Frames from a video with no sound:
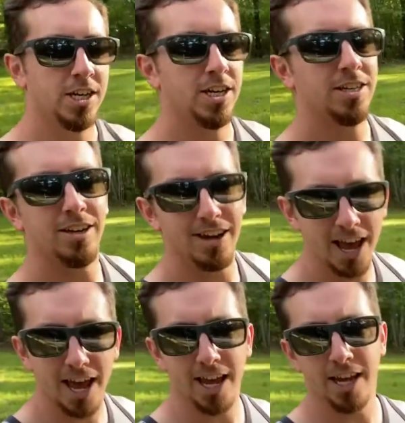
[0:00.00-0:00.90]

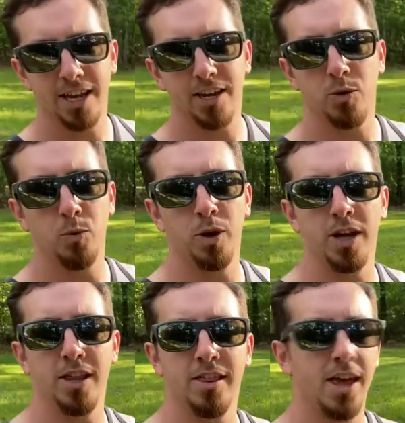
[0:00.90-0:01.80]
today
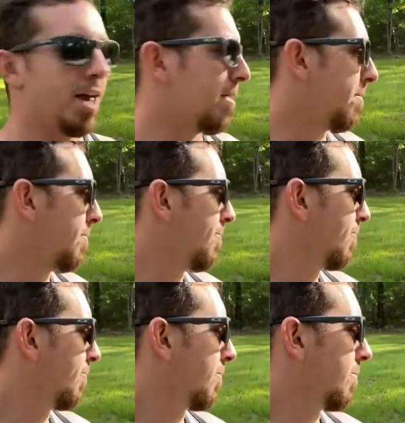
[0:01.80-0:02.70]
with them,
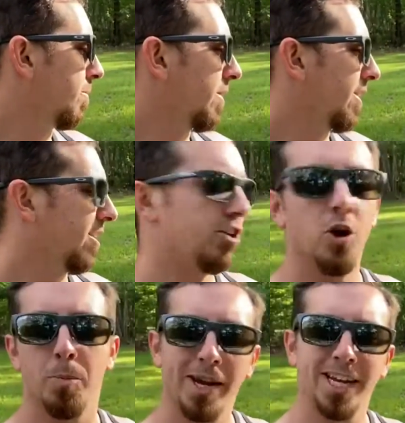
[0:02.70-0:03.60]

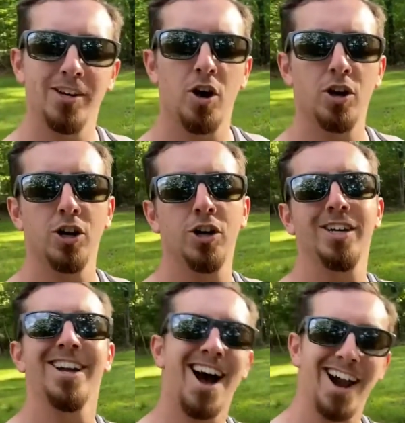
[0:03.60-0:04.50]
being younger,
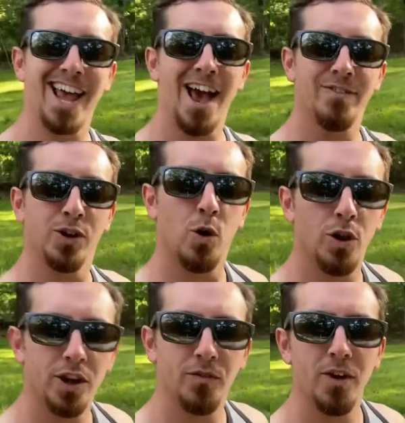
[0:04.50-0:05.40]
not having all
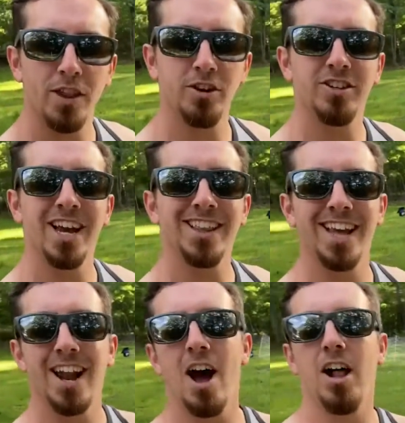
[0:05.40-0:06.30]
their feathers yet,
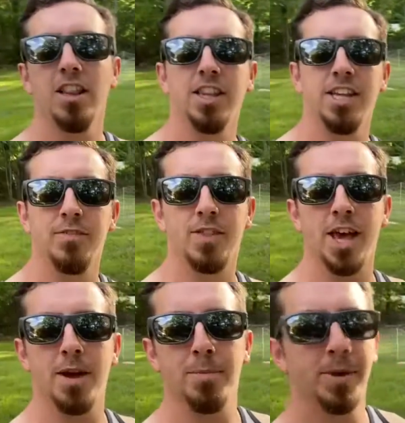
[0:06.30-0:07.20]
that I'll leave
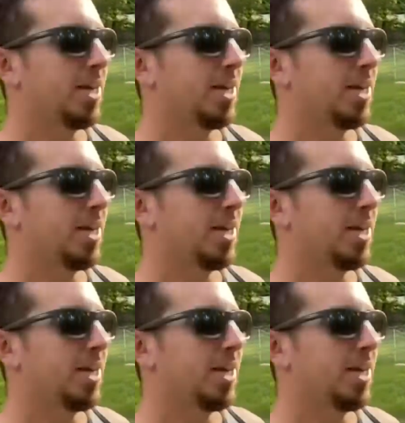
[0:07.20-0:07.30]
them